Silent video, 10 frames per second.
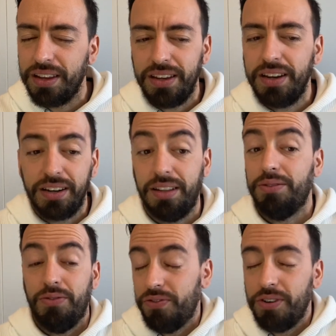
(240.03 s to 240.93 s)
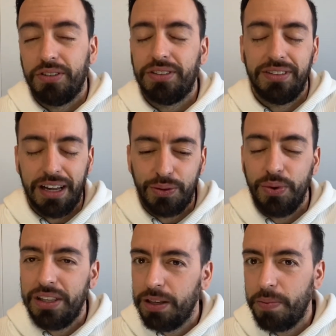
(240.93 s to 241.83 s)
here, of course that
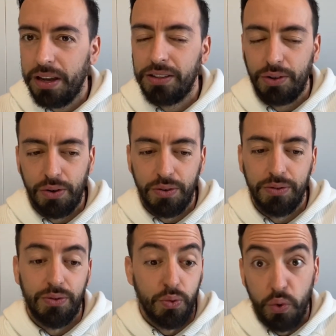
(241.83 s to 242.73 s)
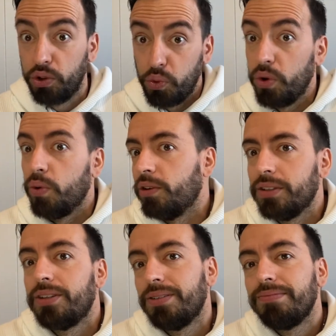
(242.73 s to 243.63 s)
will depend on what we
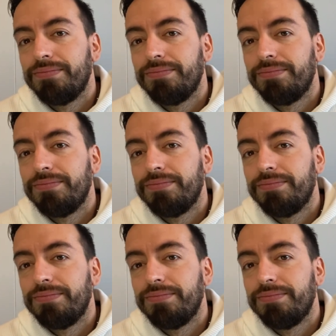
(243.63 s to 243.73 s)
want.